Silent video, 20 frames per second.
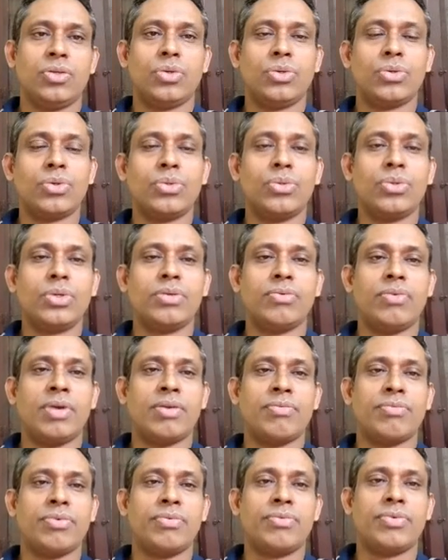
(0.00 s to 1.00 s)
root
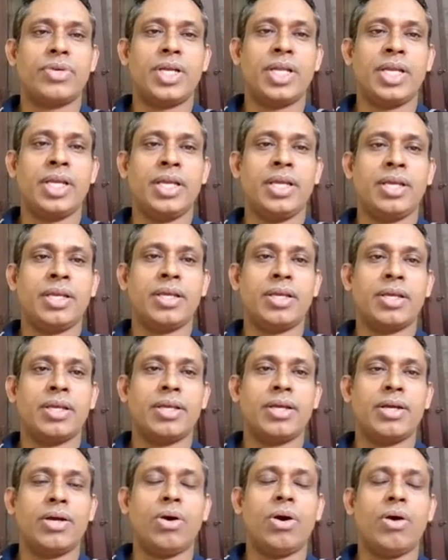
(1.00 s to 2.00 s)
150
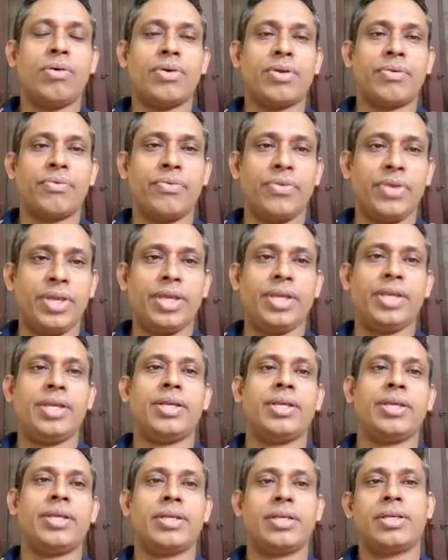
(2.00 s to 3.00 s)
over v
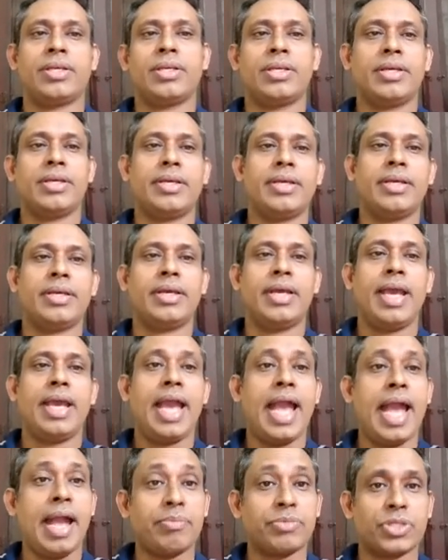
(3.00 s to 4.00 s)

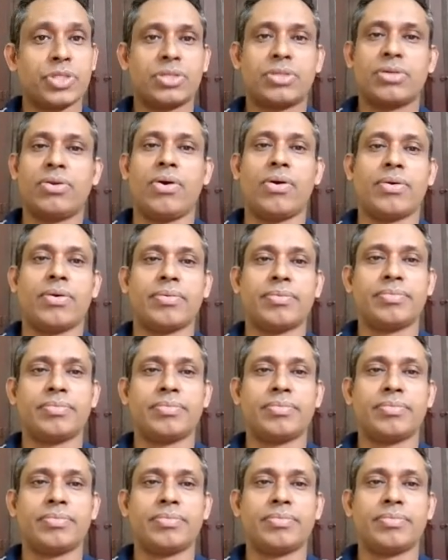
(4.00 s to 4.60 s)
Armstrong.